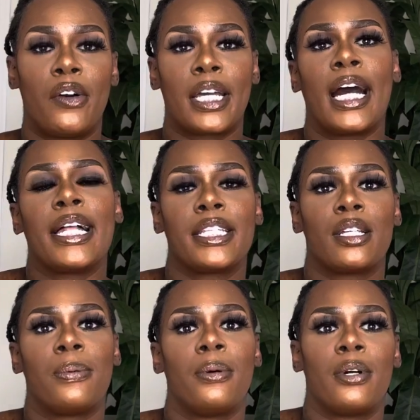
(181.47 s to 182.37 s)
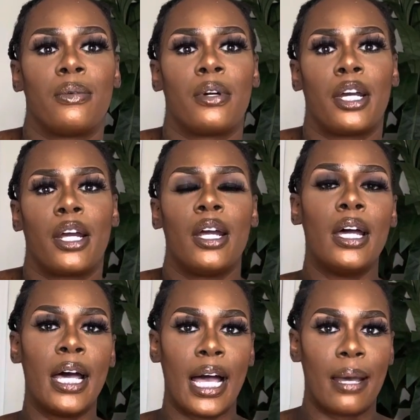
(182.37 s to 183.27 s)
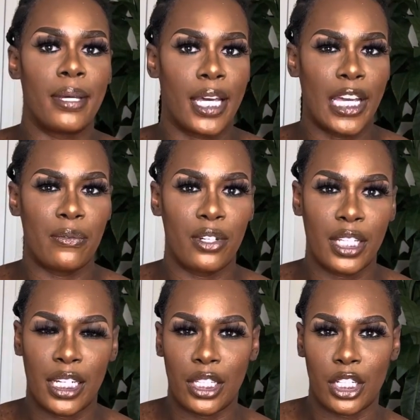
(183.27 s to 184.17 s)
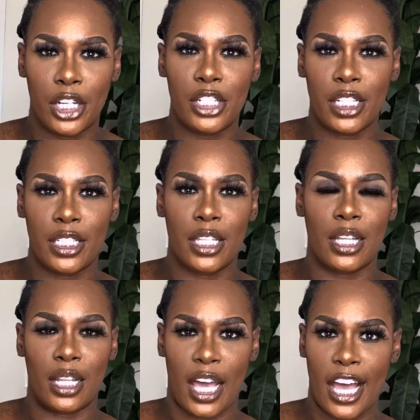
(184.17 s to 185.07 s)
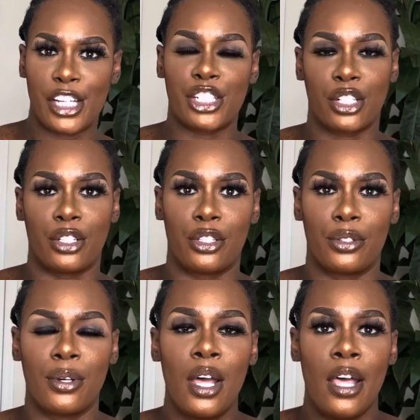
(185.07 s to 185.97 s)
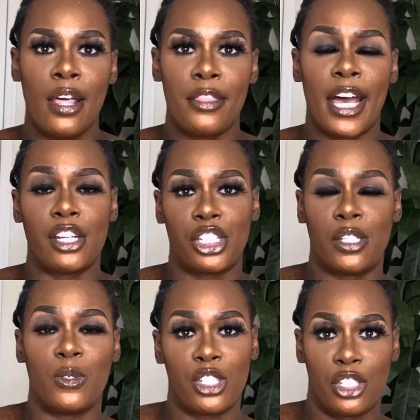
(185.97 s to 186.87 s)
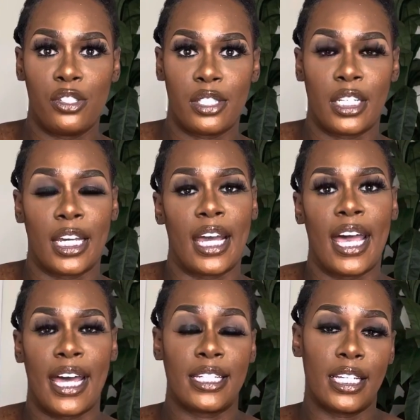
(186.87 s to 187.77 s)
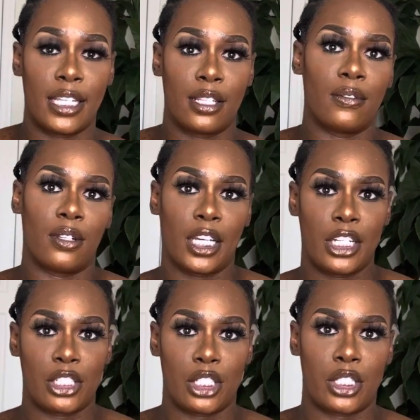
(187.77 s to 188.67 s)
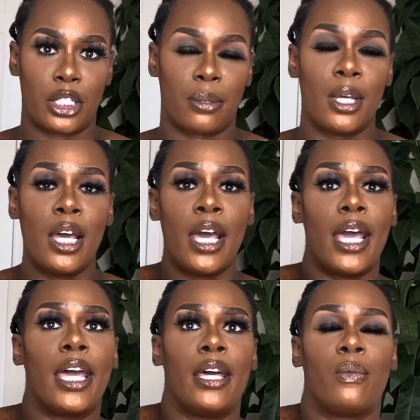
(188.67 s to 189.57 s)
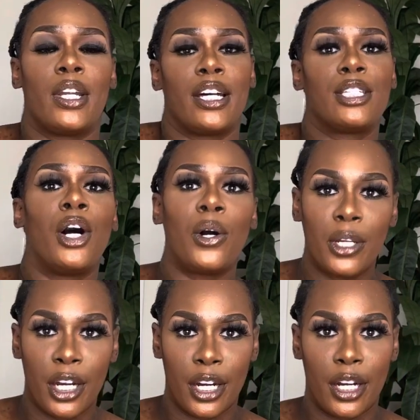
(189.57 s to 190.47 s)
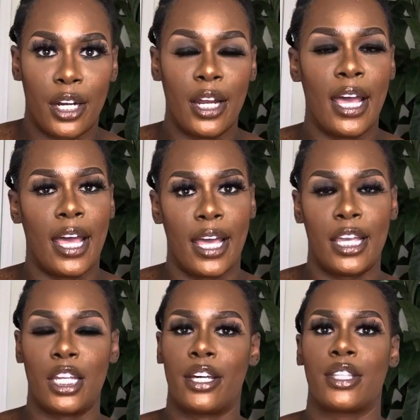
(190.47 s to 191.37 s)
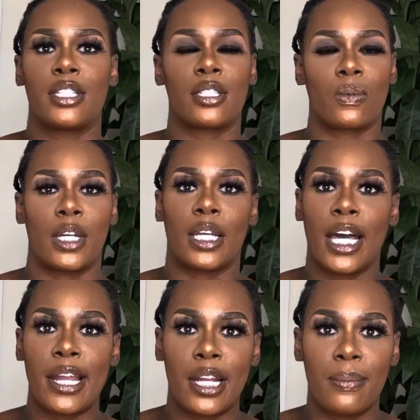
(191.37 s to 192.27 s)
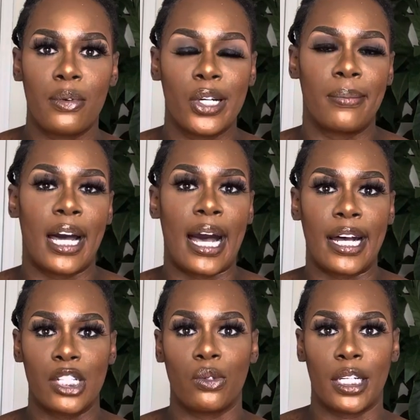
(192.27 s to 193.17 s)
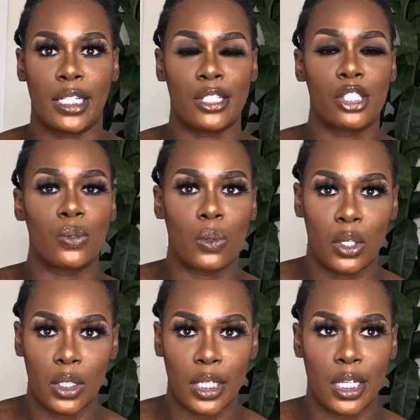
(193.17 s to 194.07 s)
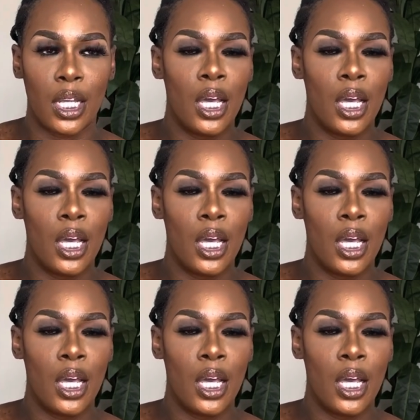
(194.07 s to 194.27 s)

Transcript: it got to the point where I became really allergic to the lash glue that she was using, and I had to end the relationship. And when I told her, hey, you know, this isn't working out anymore, my eyes were getting swollen,